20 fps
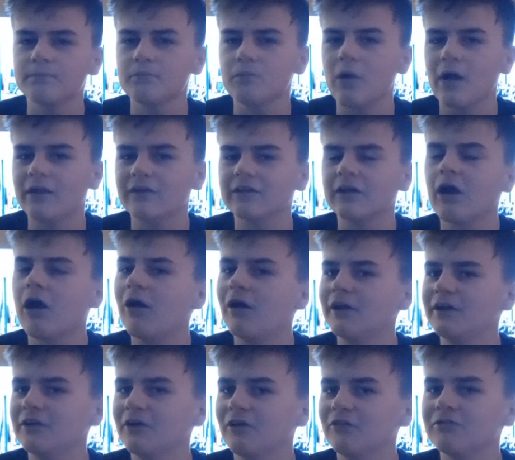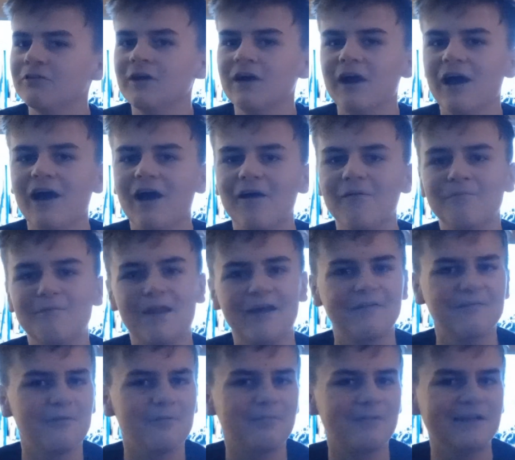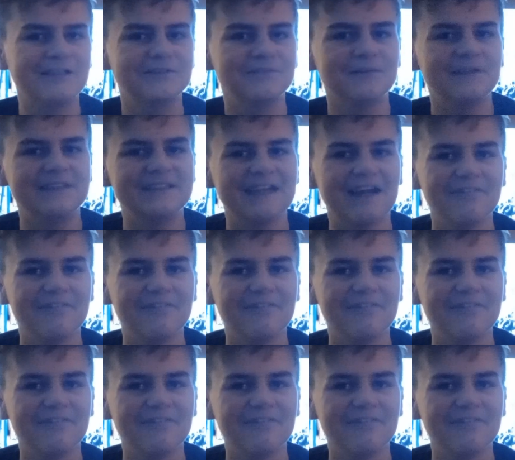Well, kind of. Blackpool Pleasure Beach